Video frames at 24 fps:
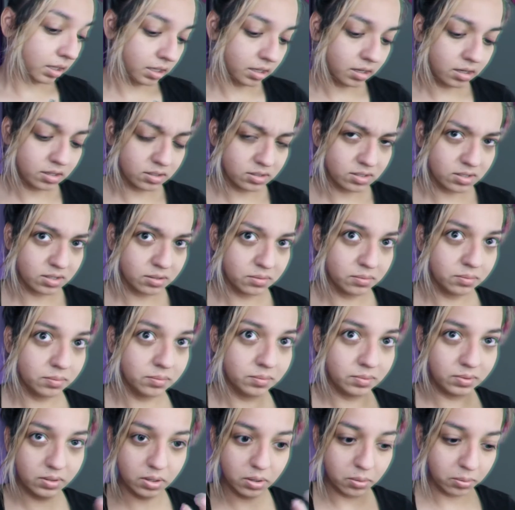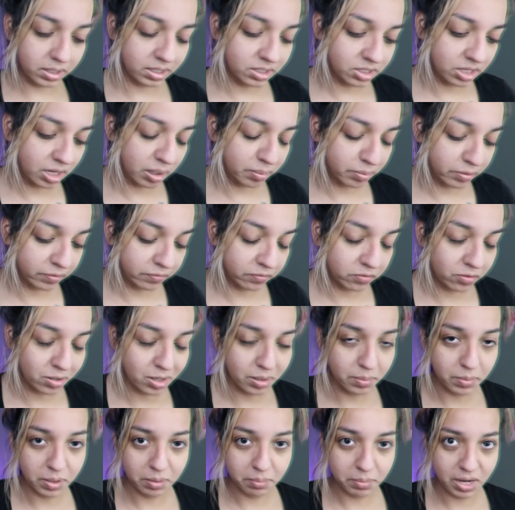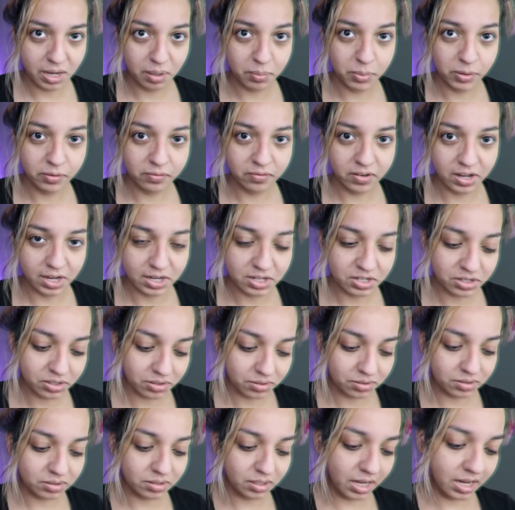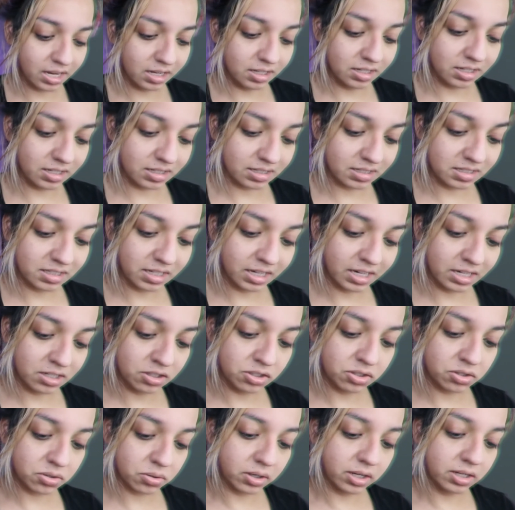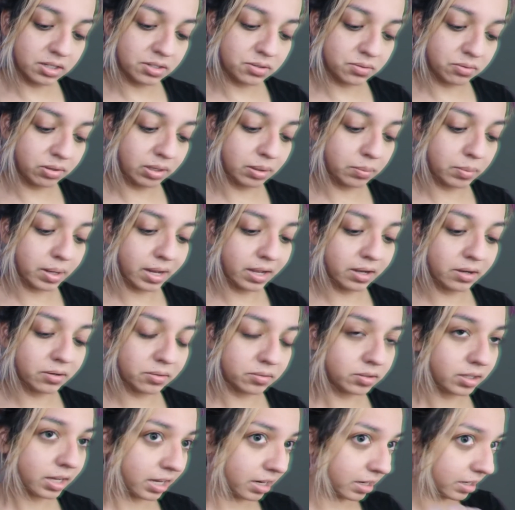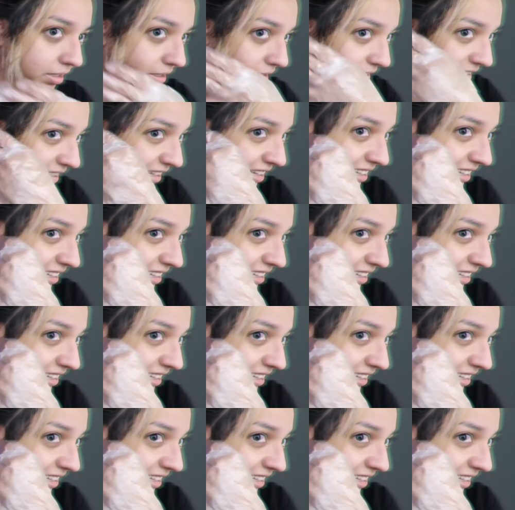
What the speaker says: And also, no way, shape, or form am I a professional. I just enjoy doing my own hair.